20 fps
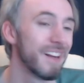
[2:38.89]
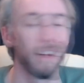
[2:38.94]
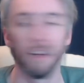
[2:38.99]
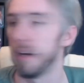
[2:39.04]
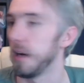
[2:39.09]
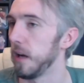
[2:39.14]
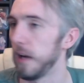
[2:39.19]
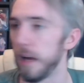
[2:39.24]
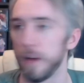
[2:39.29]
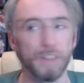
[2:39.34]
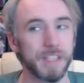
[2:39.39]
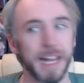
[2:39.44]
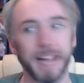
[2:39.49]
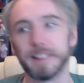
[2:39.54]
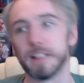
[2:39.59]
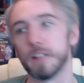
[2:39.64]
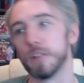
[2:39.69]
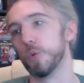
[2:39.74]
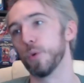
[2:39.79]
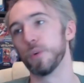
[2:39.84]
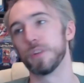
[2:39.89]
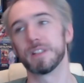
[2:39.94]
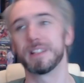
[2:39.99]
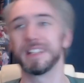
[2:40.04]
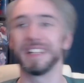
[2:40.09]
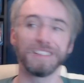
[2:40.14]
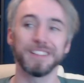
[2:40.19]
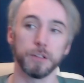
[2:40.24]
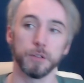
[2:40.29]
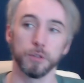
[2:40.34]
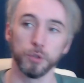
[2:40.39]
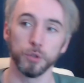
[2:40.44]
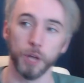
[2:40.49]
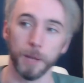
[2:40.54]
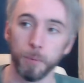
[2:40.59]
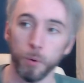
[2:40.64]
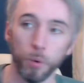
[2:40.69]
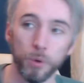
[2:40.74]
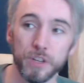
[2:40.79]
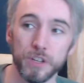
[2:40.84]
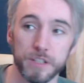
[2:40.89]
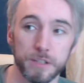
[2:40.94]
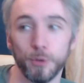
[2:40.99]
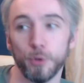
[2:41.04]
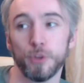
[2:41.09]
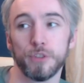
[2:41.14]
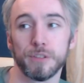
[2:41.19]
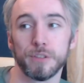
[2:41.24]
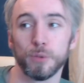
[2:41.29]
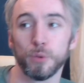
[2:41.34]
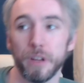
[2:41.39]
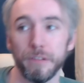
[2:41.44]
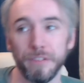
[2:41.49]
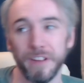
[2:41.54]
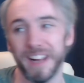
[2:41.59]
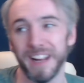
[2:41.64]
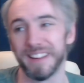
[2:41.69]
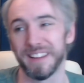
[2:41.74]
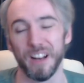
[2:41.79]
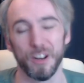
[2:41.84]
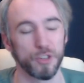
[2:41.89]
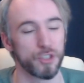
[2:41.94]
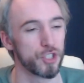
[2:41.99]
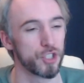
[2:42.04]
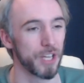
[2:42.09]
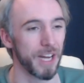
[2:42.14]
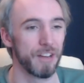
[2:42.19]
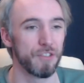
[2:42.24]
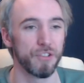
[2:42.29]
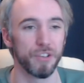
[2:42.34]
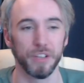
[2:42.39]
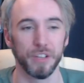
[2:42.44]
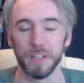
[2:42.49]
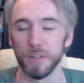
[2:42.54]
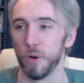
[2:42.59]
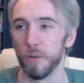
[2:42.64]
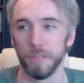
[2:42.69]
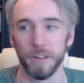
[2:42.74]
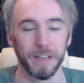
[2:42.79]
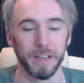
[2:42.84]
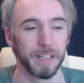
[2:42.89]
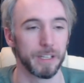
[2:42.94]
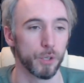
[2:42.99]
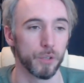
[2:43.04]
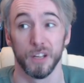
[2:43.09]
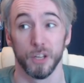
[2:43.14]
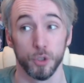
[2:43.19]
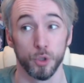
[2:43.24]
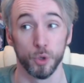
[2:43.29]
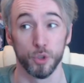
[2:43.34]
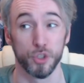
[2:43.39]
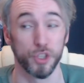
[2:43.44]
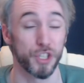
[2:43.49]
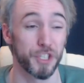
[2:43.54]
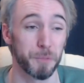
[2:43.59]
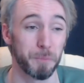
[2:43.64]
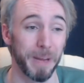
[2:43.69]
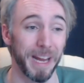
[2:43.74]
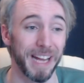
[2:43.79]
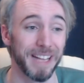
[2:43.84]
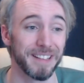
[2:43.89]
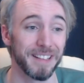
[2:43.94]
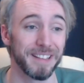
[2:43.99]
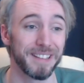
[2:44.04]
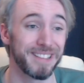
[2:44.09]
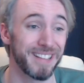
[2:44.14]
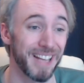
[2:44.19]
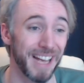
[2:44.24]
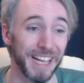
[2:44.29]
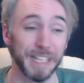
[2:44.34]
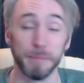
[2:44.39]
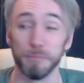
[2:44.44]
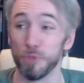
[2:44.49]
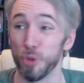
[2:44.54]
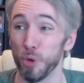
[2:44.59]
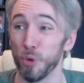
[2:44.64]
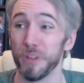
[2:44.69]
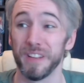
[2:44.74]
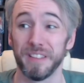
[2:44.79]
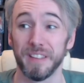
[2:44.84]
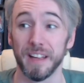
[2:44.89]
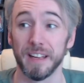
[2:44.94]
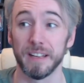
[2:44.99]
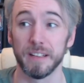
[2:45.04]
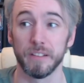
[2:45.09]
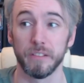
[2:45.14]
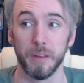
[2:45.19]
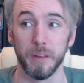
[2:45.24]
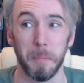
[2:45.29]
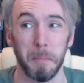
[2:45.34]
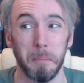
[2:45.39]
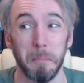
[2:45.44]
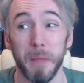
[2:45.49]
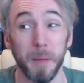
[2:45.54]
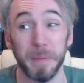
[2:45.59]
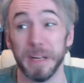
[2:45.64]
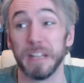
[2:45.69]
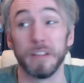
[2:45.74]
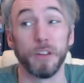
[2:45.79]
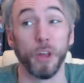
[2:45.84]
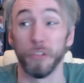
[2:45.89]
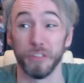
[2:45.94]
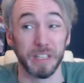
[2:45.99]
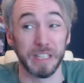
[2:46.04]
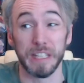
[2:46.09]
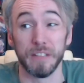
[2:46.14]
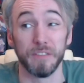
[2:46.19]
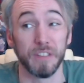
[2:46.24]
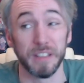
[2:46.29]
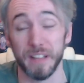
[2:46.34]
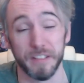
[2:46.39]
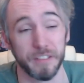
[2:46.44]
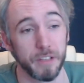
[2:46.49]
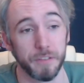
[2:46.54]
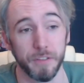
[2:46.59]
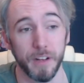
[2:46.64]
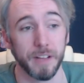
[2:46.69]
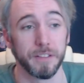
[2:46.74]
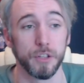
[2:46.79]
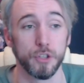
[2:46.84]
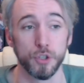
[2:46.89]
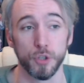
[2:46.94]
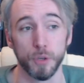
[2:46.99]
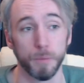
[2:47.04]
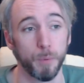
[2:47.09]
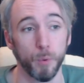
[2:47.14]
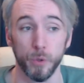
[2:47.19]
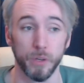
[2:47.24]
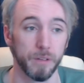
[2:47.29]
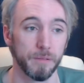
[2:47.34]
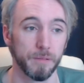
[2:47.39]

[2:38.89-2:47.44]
I've said it loads, these opponents lose lore effect are generally not very good. You're just spending time doing things that maybe doesn't even disadvantage your opponent.